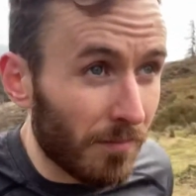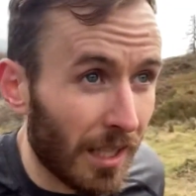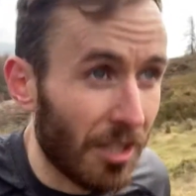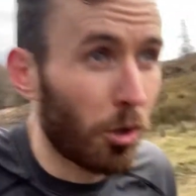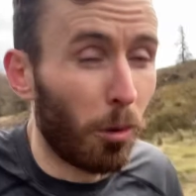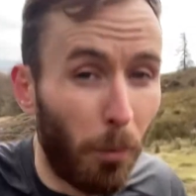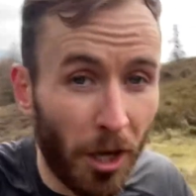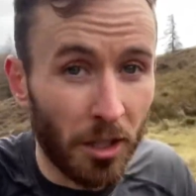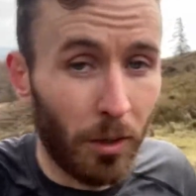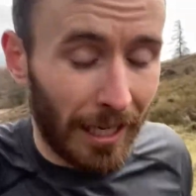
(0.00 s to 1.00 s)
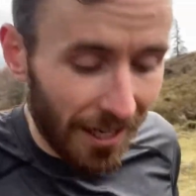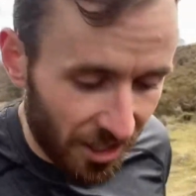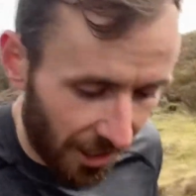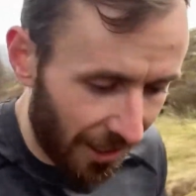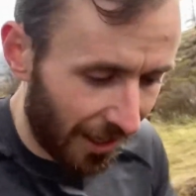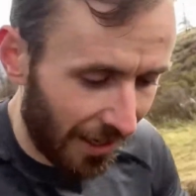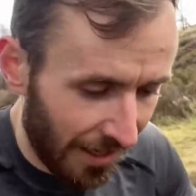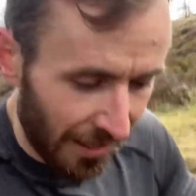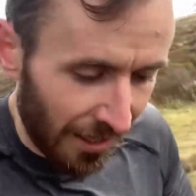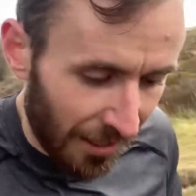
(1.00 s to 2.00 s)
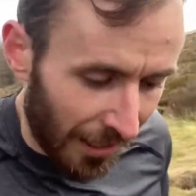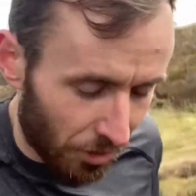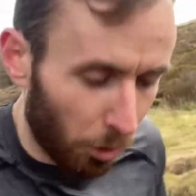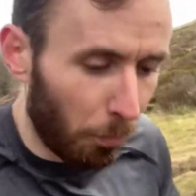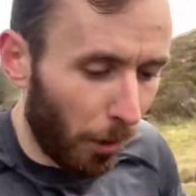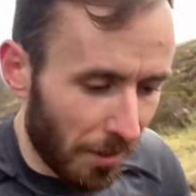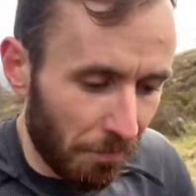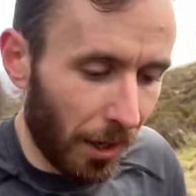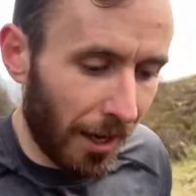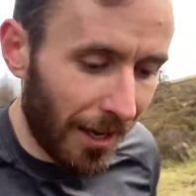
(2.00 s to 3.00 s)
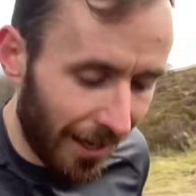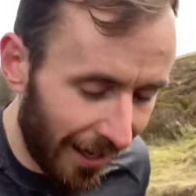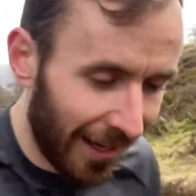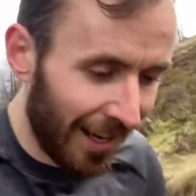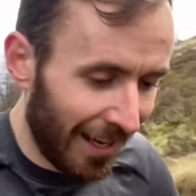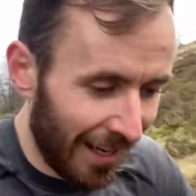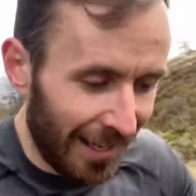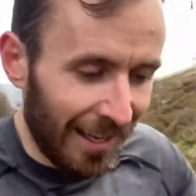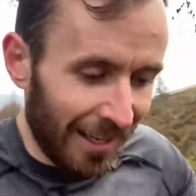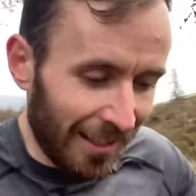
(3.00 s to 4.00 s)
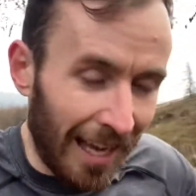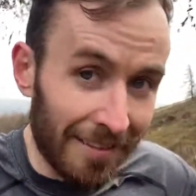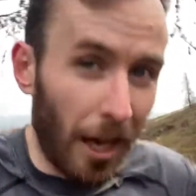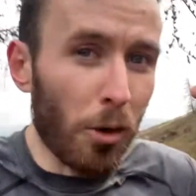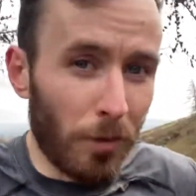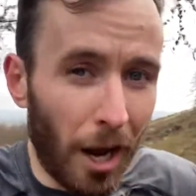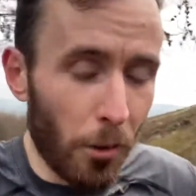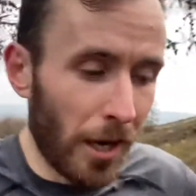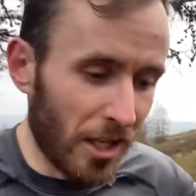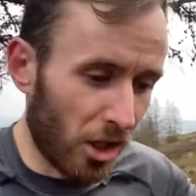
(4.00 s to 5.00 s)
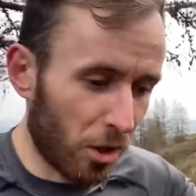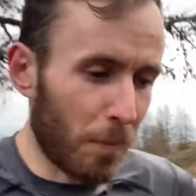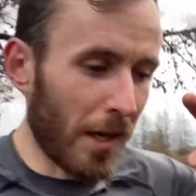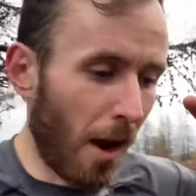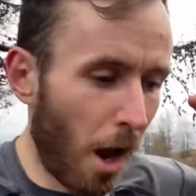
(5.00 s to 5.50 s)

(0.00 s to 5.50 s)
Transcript: the whole point though, I guess. That's the whole point, but that doubt now has just been